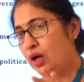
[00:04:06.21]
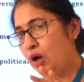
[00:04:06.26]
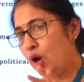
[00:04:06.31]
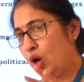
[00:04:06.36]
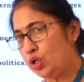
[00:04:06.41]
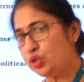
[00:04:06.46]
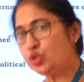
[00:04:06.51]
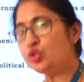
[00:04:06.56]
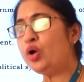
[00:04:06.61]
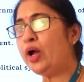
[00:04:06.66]

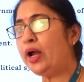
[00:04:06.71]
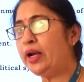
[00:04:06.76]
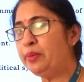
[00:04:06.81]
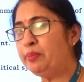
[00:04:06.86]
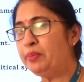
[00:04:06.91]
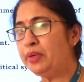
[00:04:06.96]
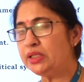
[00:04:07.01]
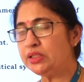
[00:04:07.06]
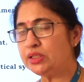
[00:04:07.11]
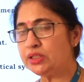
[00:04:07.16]
also
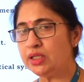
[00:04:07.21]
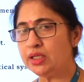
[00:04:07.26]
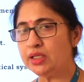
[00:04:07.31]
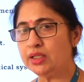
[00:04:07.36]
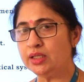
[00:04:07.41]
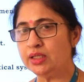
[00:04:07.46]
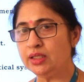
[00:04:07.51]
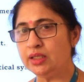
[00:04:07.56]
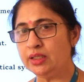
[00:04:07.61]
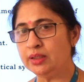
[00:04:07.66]
administer
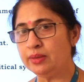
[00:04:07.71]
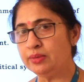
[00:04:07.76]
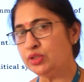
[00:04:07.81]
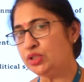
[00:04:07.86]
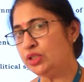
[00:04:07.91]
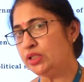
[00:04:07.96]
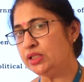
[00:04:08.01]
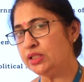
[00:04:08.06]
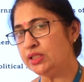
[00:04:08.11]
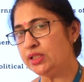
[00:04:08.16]
the
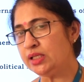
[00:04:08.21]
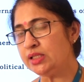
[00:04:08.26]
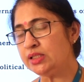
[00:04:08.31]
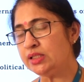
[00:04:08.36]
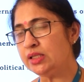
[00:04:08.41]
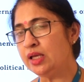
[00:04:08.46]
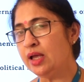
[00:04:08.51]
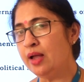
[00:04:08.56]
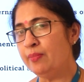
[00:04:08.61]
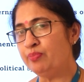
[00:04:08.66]

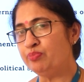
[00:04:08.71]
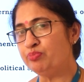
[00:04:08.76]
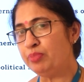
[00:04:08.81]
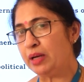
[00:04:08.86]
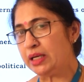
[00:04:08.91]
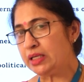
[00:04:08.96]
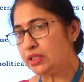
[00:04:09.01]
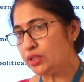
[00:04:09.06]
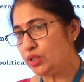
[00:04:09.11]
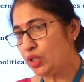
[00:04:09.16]
citizens
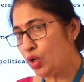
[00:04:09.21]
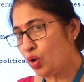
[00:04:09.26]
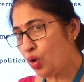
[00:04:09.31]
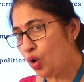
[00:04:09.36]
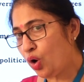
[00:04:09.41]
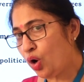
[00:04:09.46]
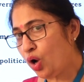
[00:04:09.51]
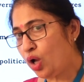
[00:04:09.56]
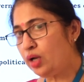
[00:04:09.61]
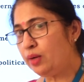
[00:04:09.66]
but they
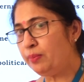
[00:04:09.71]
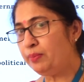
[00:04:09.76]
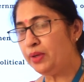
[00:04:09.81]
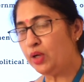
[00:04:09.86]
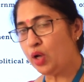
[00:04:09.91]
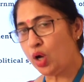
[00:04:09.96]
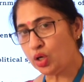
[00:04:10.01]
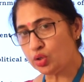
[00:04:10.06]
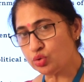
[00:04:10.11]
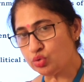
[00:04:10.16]
all
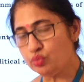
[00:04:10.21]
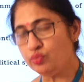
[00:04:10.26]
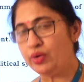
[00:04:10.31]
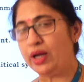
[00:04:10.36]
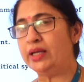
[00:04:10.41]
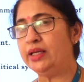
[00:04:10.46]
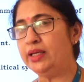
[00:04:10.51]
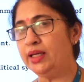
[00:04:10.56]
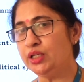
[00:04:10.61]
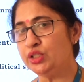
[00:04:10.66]
belong to
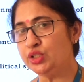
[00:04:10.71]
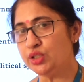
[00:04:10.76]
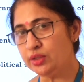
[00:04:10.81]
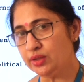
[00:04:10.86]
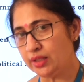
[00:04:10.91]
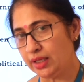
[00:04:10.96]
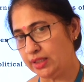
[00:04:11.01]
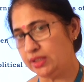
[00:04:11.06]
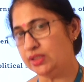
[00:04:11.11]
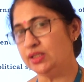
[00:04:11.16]
one
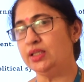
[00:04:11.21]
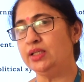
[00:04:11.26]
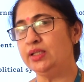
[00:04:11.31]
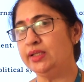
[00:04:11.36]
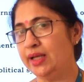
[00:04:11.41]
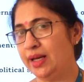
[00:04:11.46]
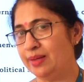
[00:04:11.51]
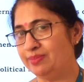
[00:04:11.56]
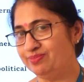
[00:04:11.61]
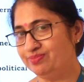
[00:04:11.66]
nation that is
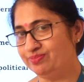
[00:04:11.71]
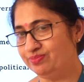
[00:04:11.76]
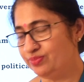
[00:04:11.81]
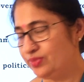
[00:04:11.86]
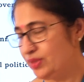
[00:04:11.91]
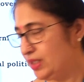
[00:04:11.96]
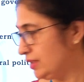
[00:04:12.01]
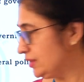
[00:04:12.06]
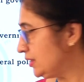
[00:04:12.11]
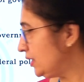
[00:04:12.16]
India
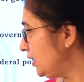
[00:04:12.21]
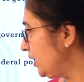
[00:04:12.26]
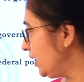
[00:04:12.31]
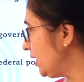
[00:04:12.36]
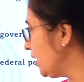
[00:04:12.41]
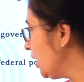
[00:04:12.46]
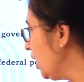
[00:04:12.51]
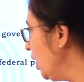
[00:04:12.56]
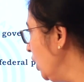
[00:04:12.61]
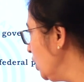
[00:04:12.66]
isn't
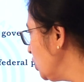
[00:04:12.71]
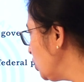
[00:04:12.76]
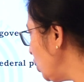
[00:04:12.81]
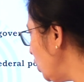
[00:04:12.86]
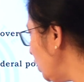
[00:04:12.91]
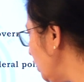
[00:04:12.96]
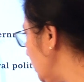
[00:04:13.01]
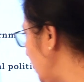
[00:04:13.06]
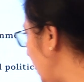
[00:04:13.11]
it? So